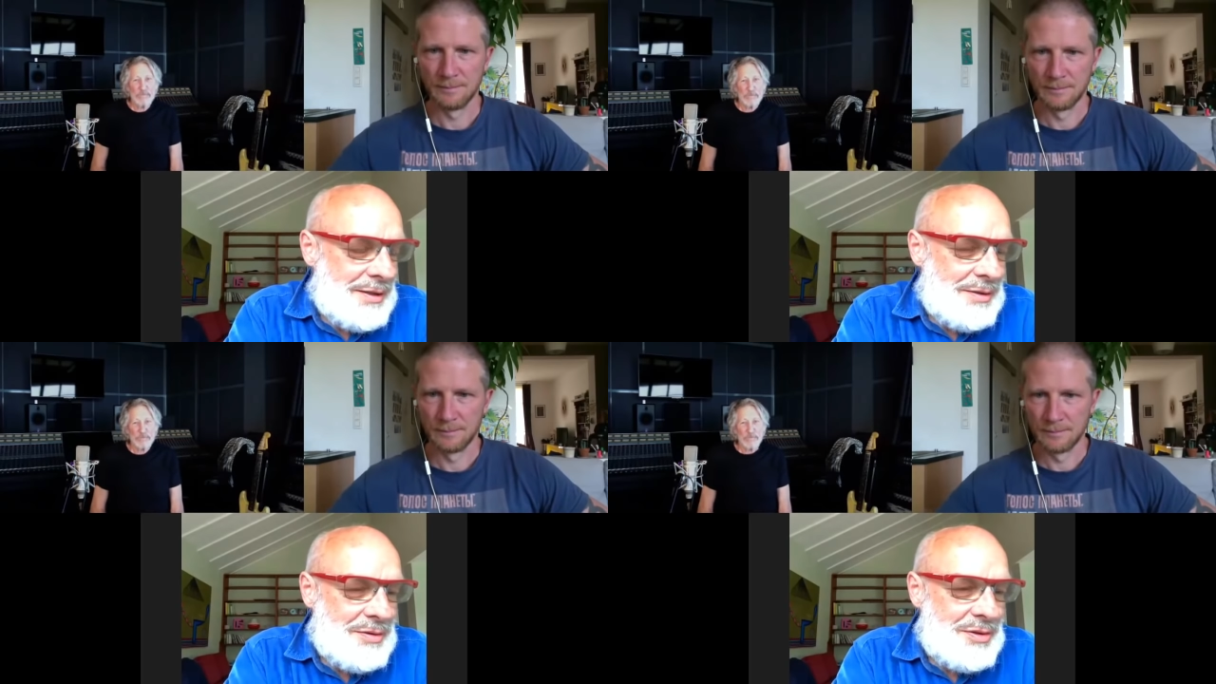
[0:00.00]

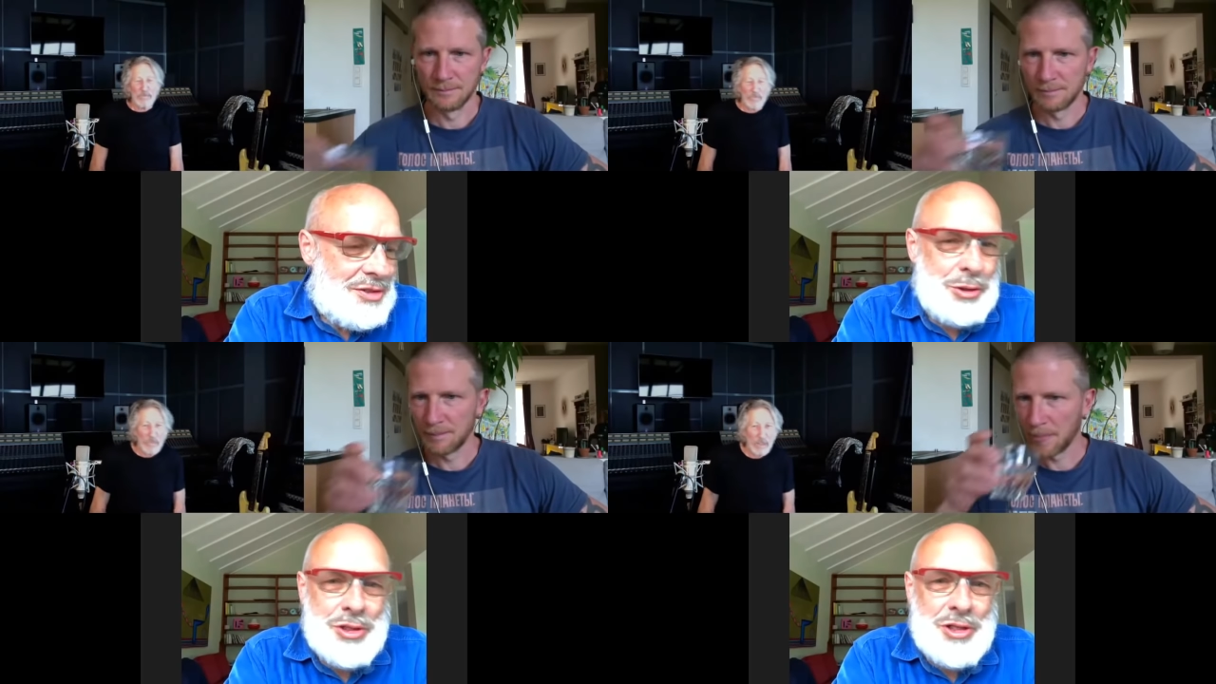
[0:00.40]
Speaker 1: choose
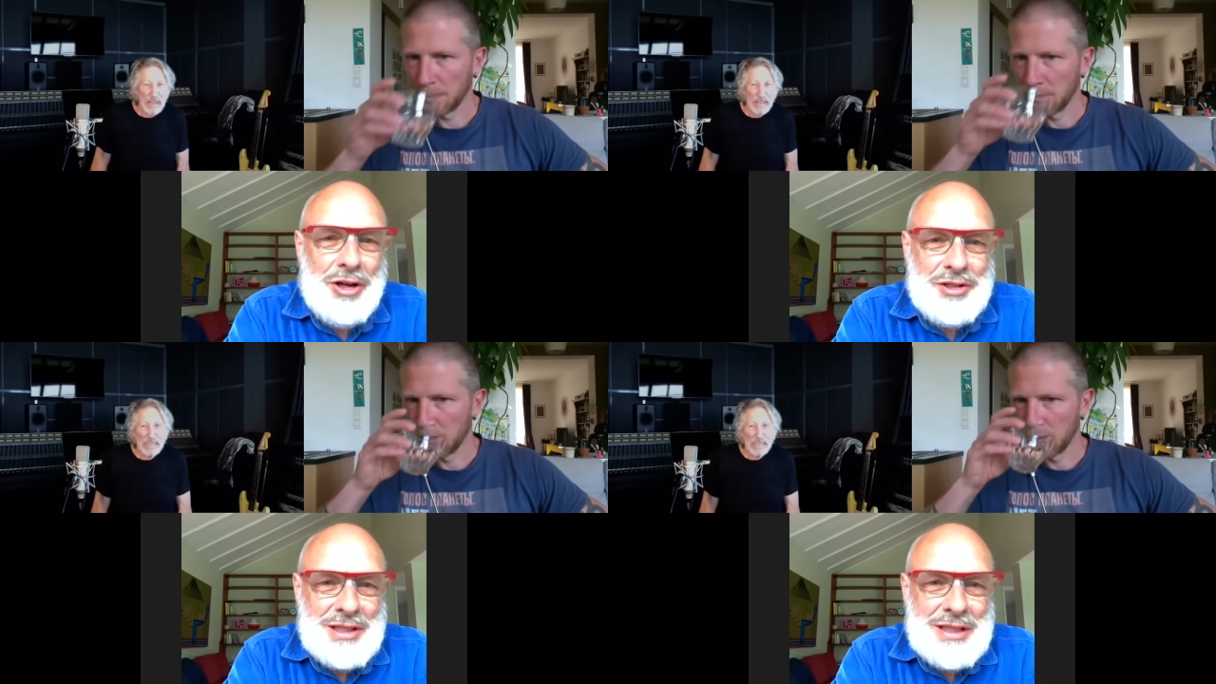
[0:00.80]
not to
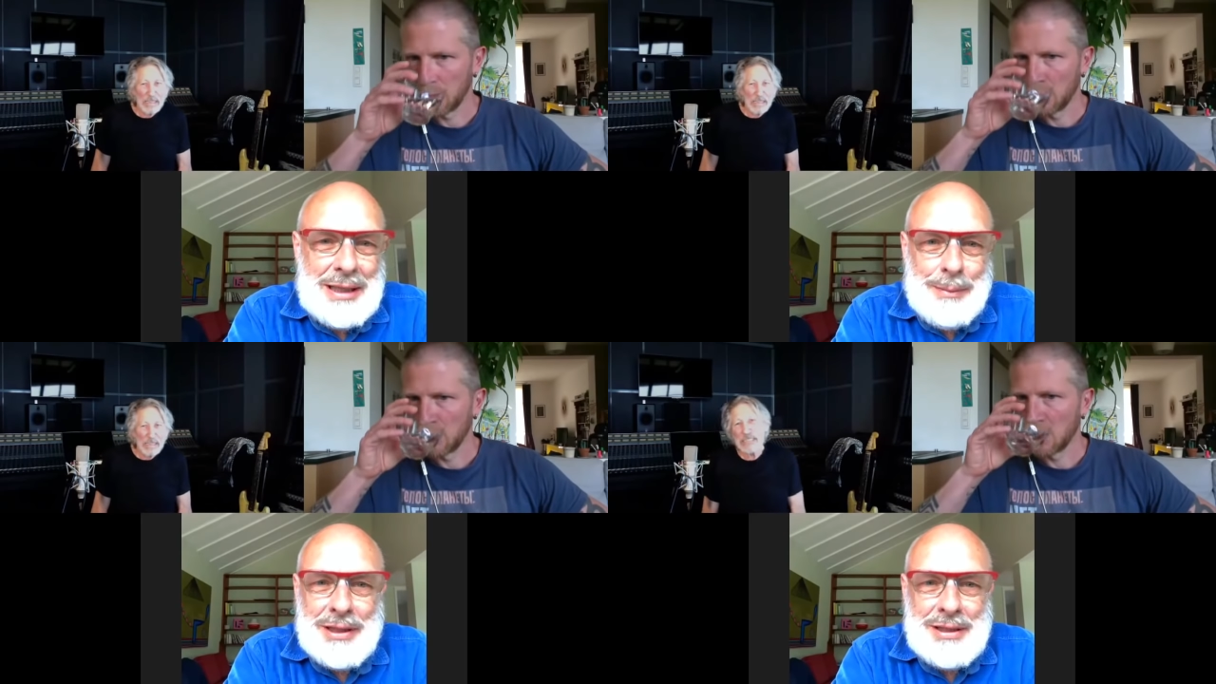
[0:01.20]
take a
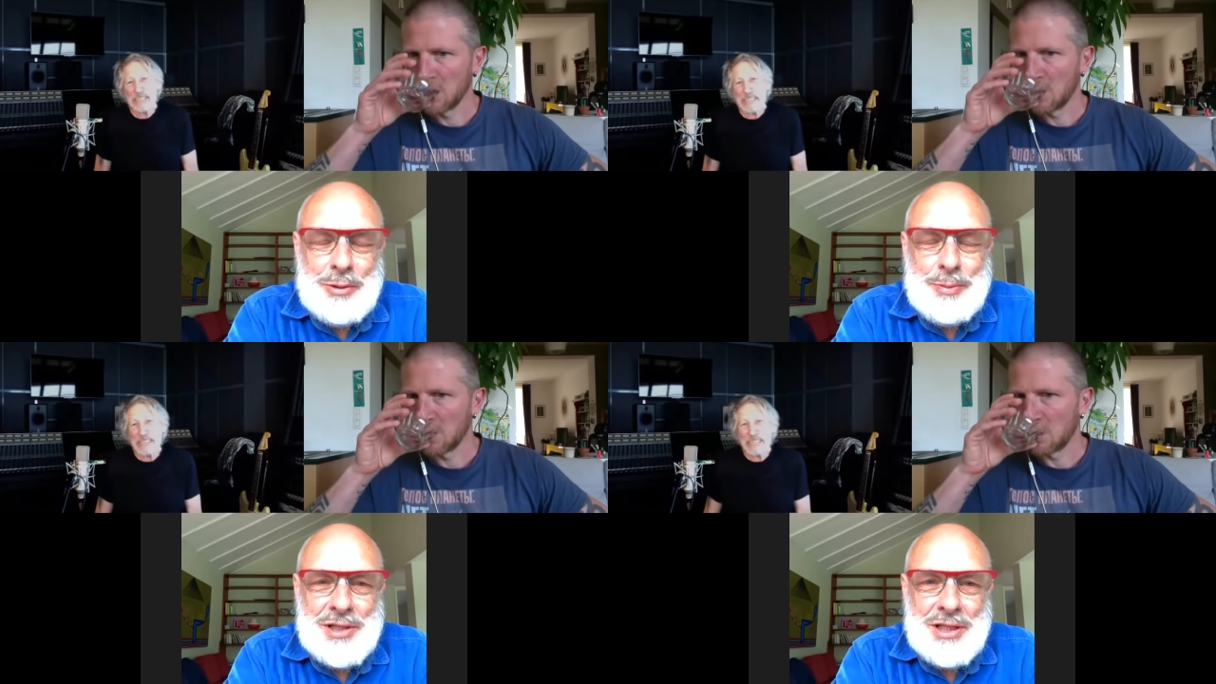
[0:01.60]
political
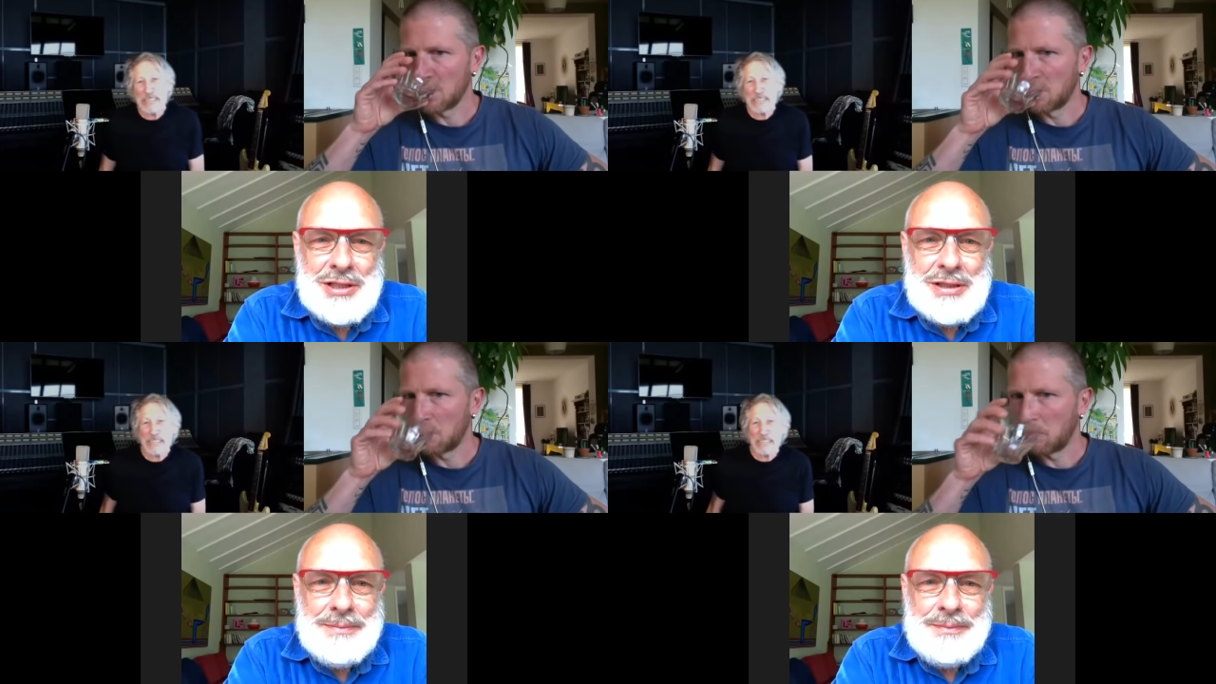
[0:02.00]
position
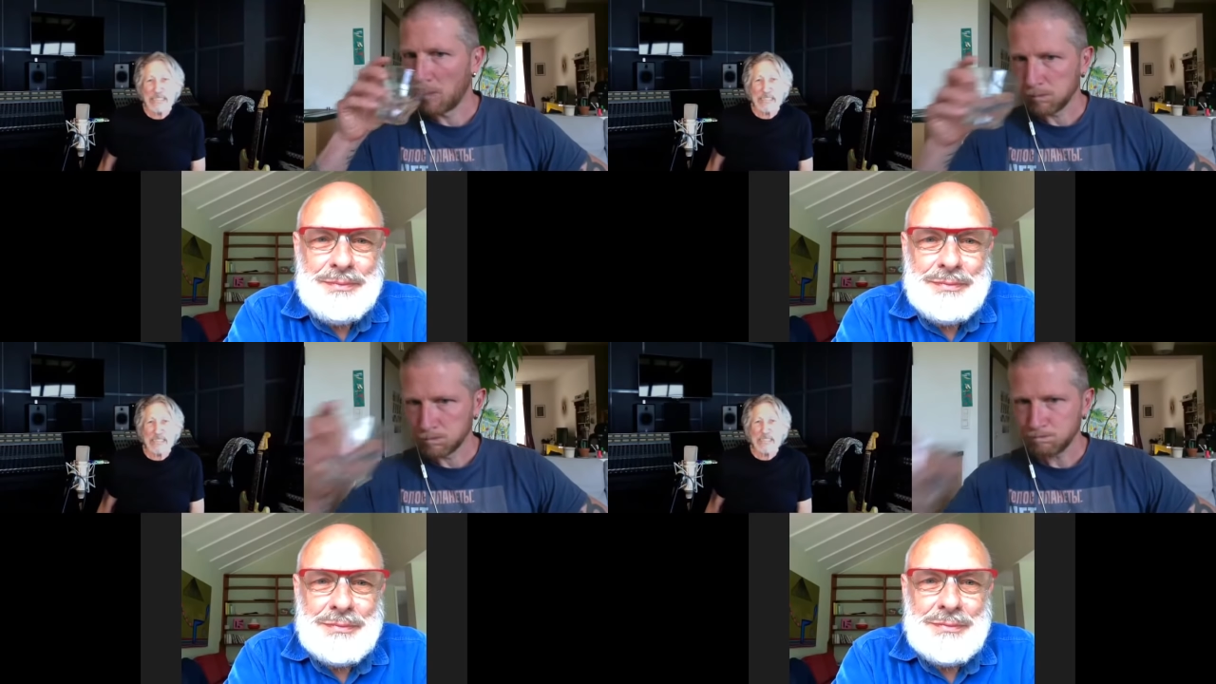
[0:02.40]

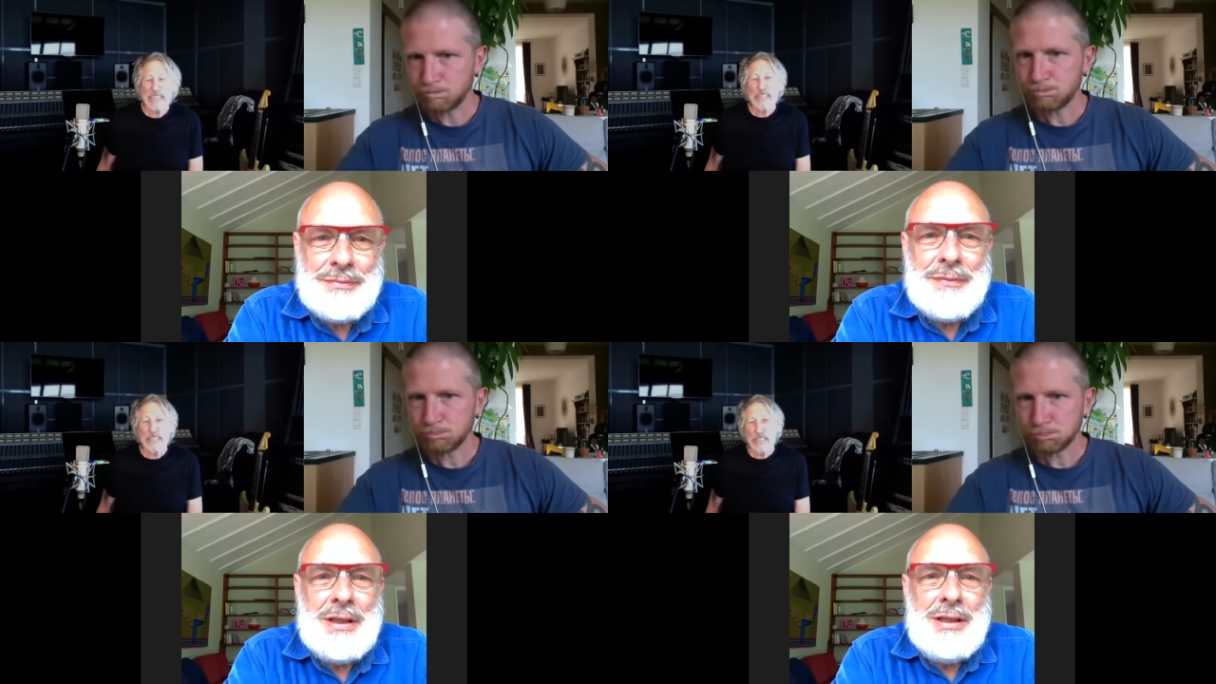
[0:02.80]

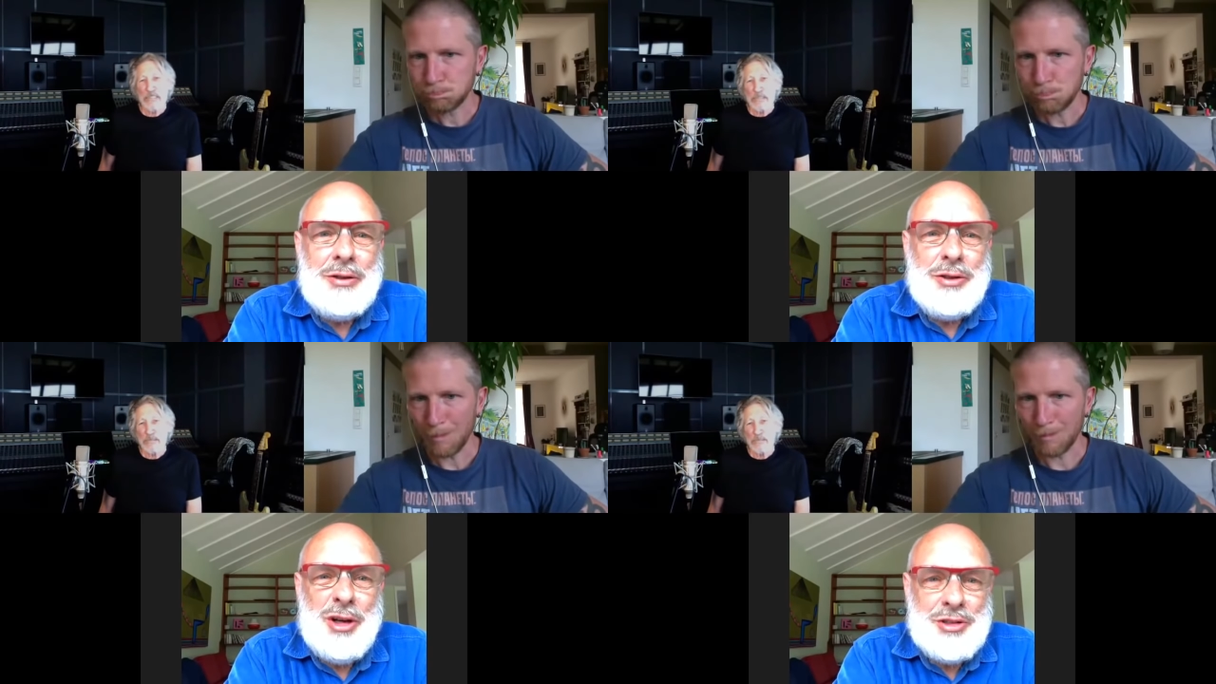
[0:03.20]
or
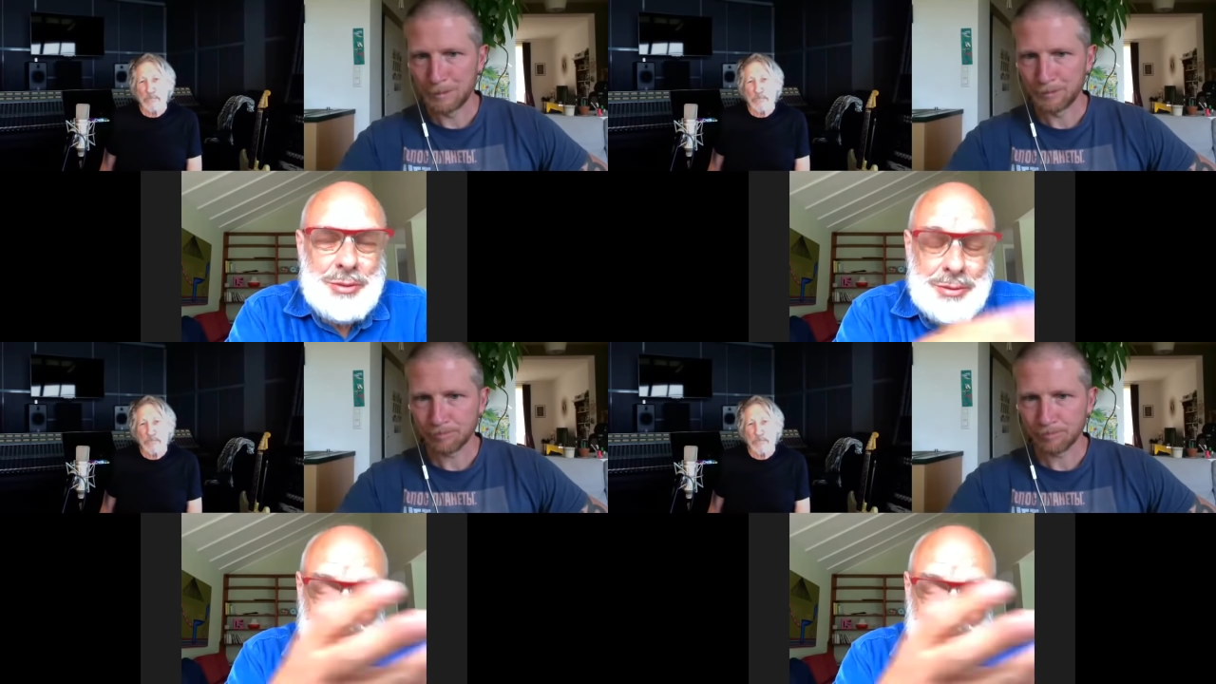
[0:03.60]
not to